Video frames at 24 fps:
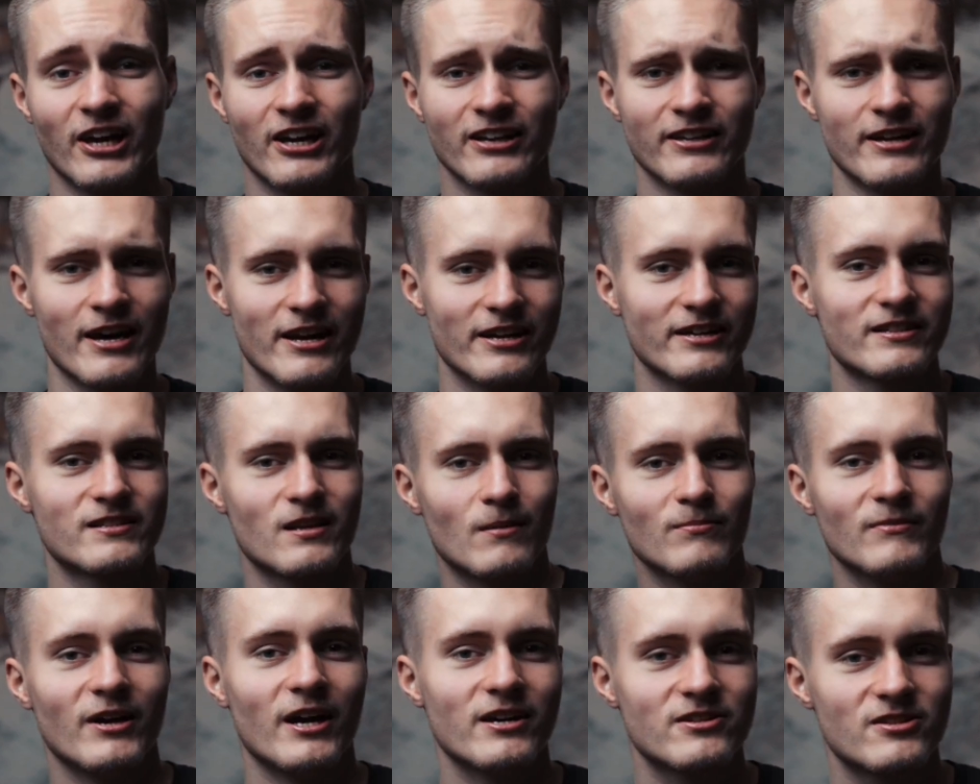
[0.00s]
getting
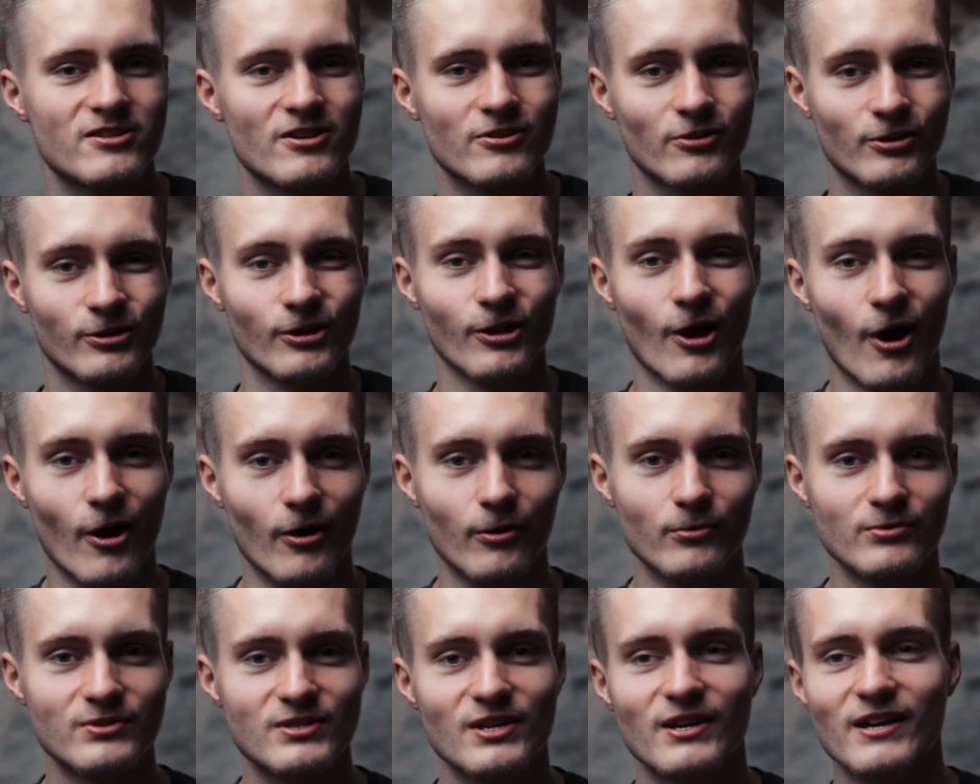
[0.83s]
some nicer
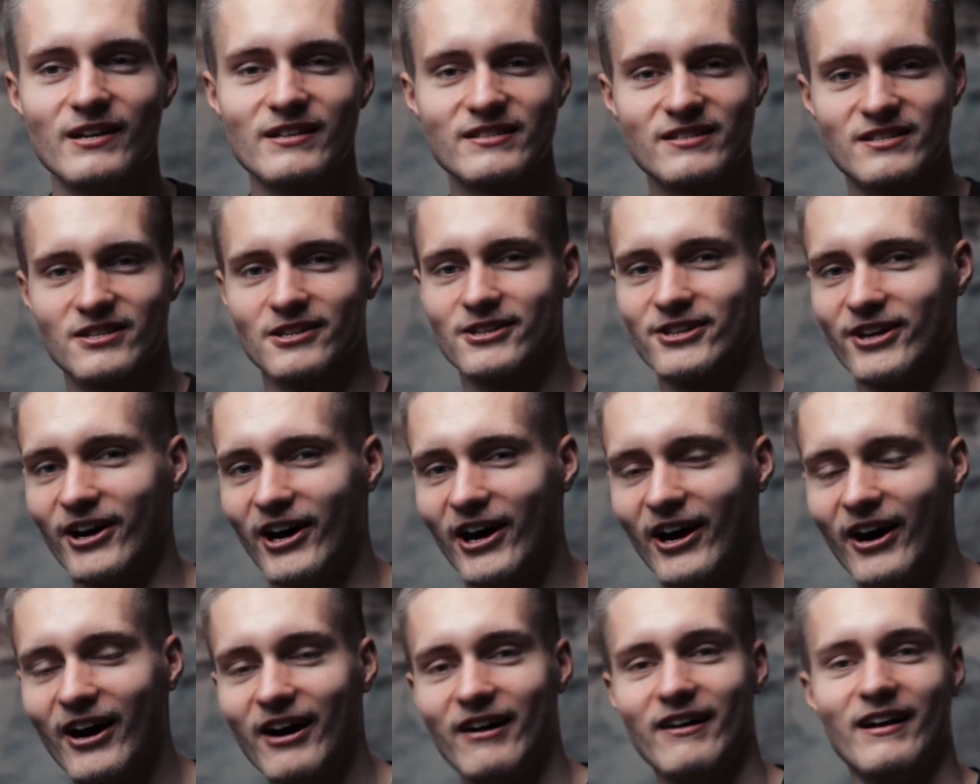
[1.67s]
clothes,
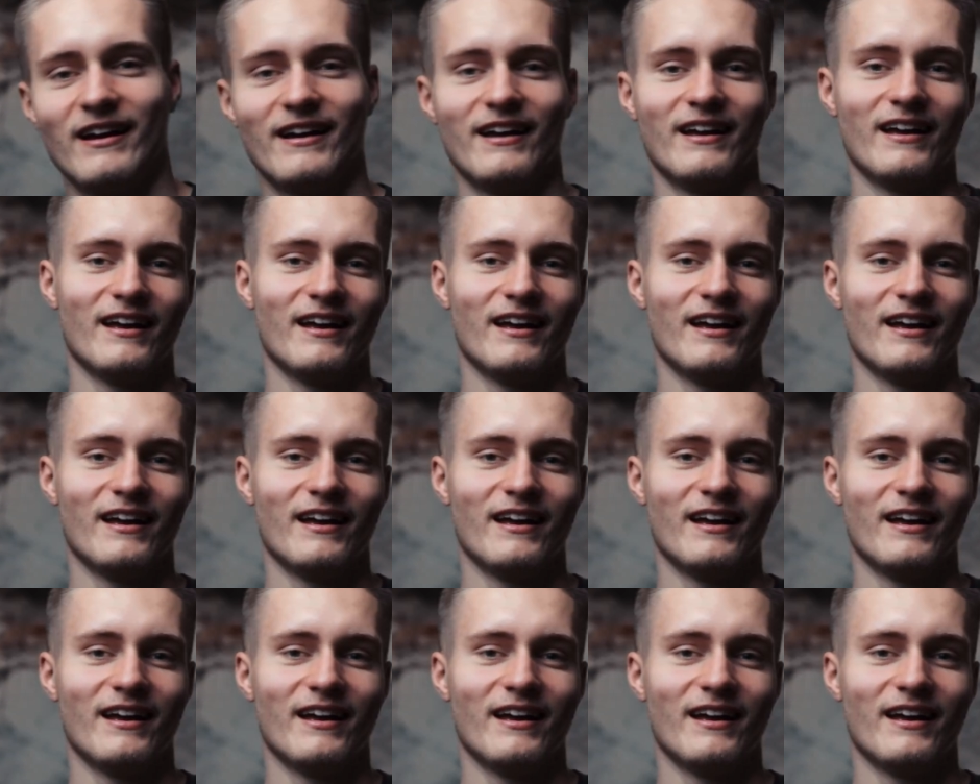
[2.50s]
cigar.